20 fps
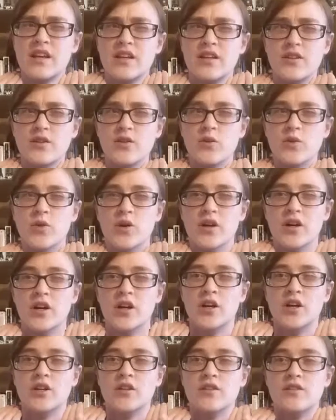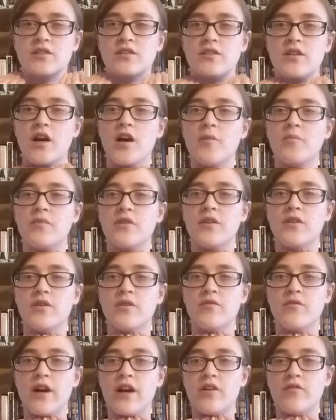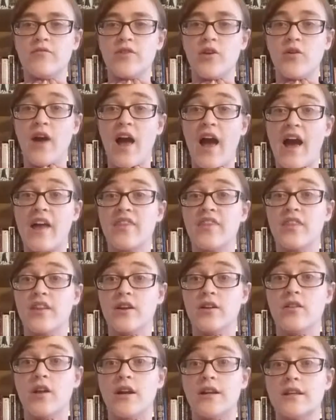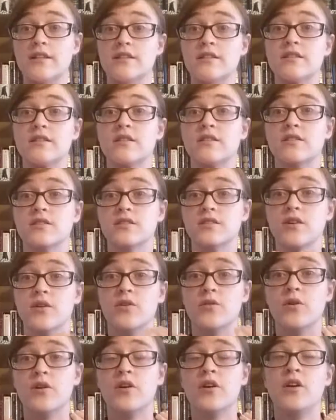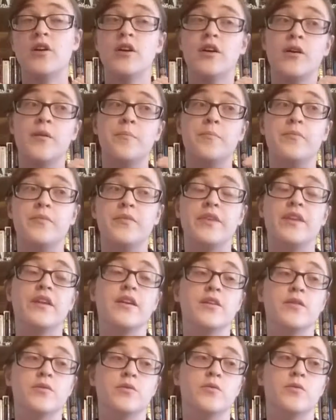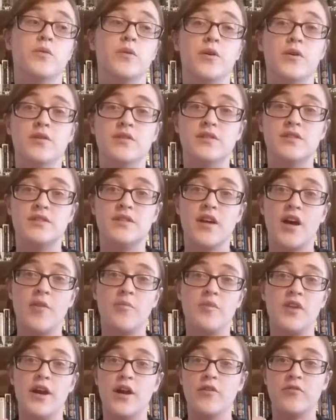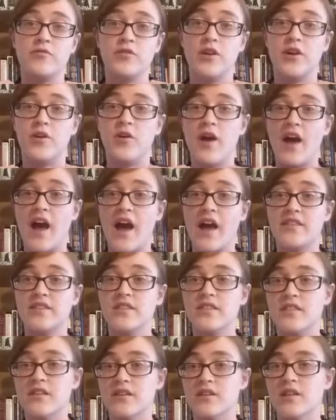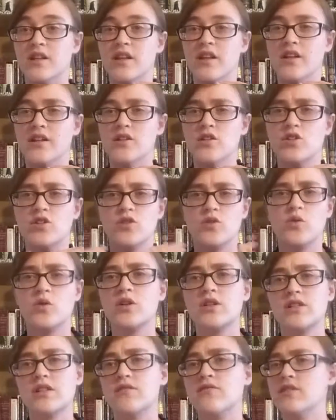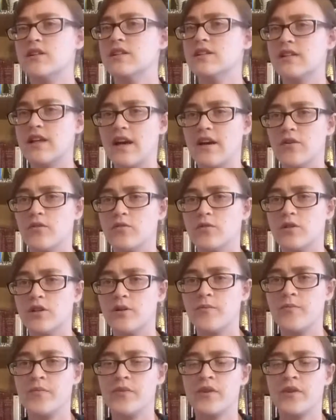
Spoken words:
you stop the airflow at the glottis. So you stop the airflow at the source of the sound.